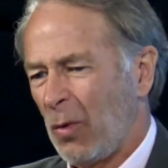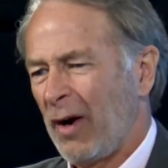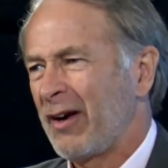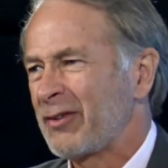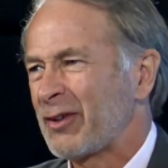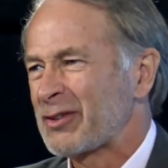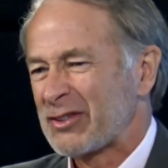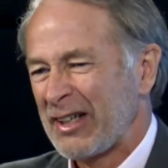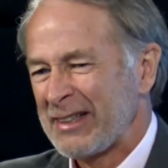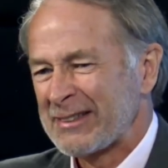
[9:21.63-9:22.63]
why aren't there
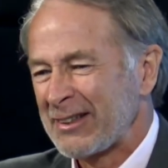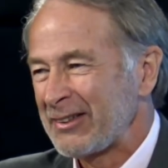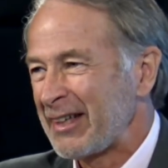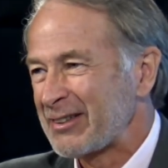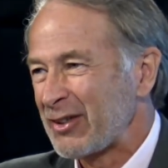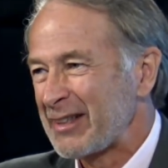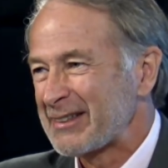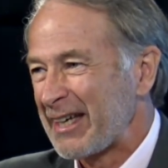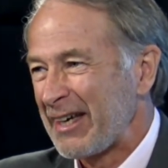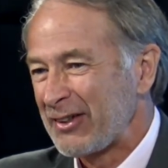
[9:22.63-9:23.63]
signs on that
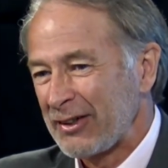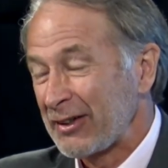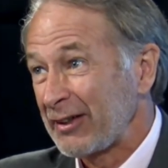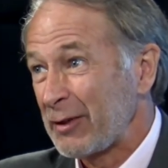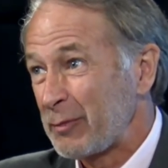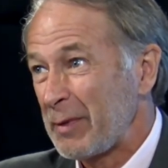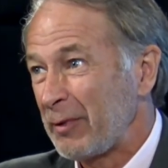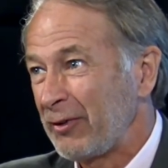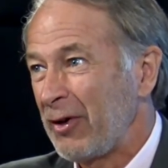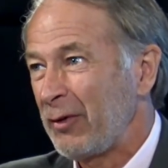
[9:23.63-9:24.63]
Trans-Canada to let
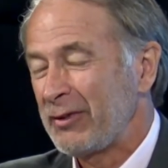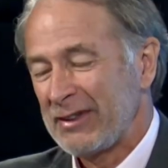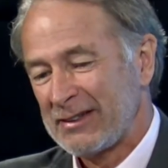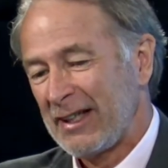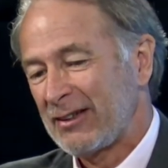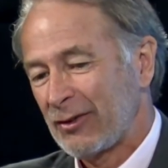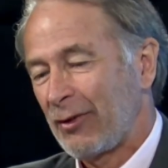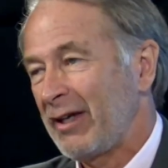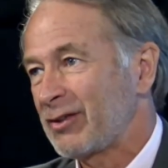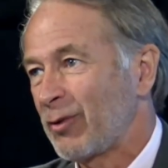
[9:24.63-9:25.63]
people know when you take the
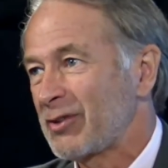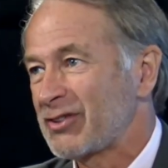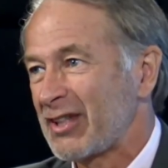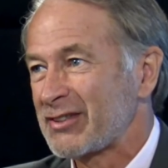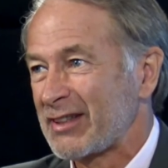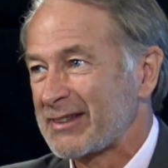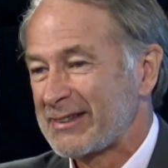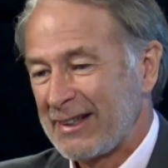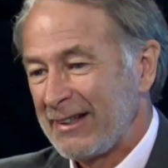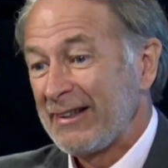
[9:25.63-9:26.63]
right toward
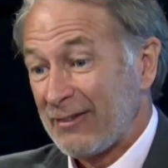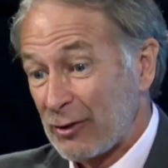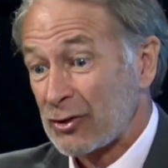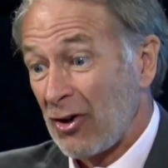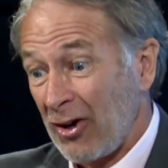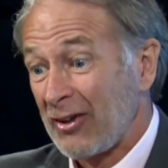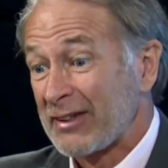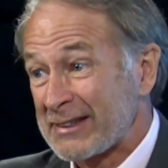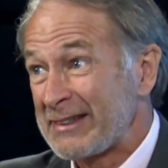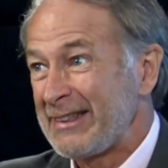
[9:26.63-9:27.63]
Sussex? There's all
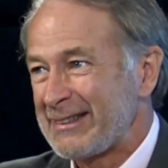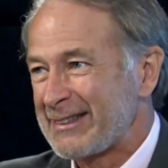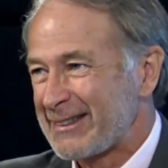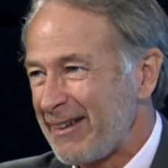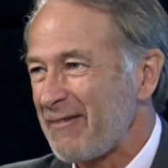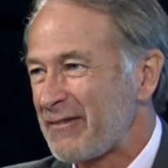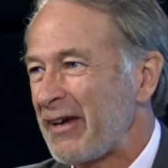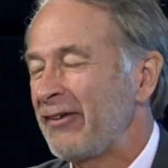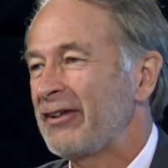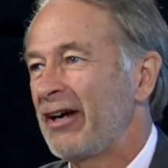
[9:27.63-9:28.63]
this neat stuff
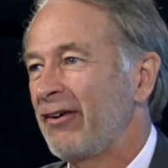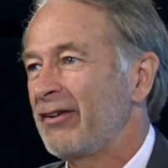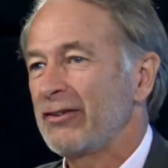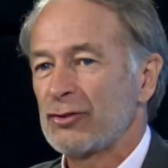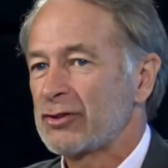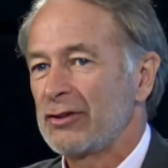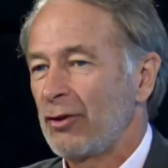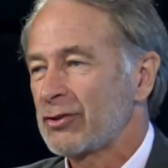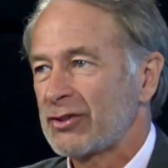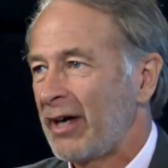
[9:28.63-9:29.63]
down there and there's
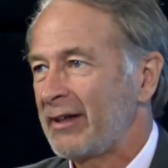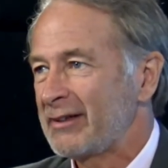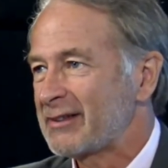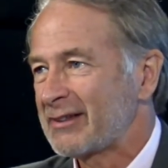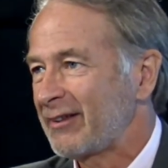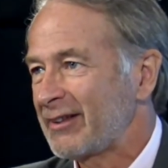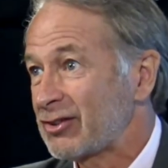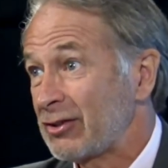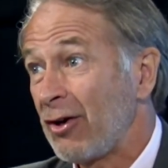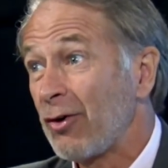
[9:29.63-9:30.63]
no signage to
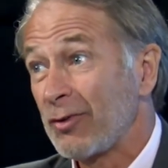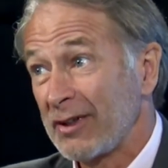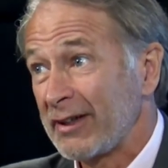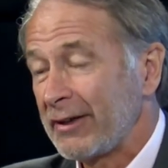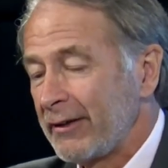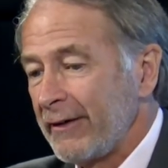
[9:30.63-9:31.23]
let you know, really.